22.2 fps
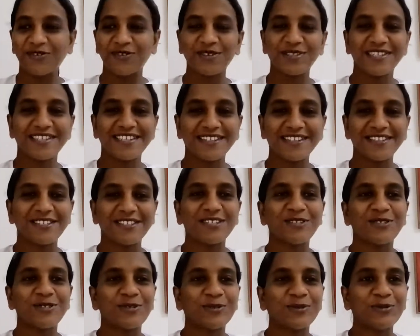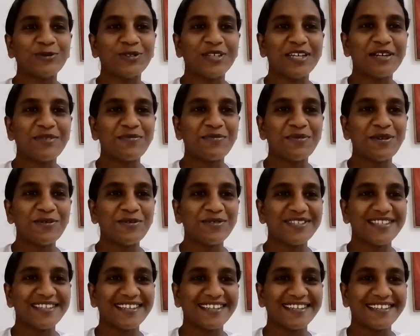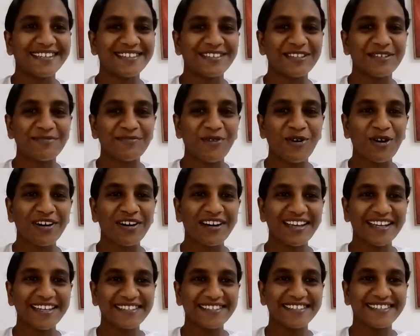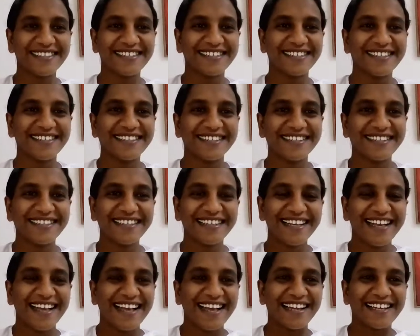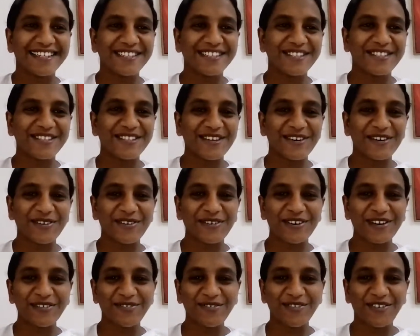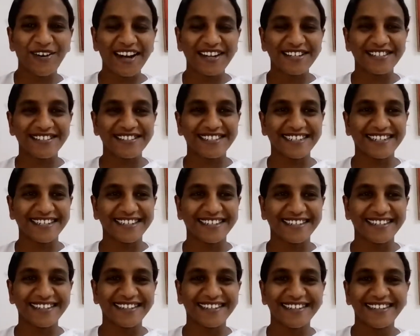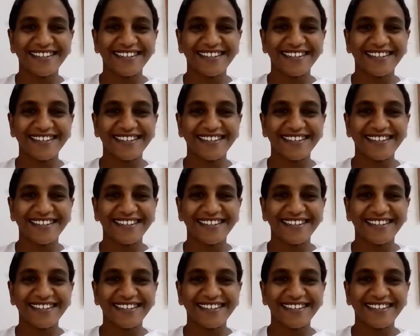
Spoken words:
for such a soothing music in the morning. It's so refreshing.